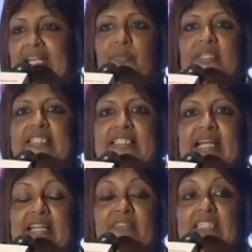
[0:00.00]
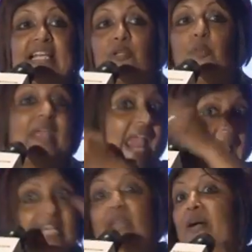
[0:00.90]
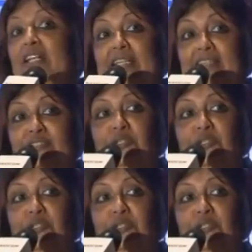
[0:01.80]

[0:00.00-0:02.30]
anybody's life. And that could be anybody.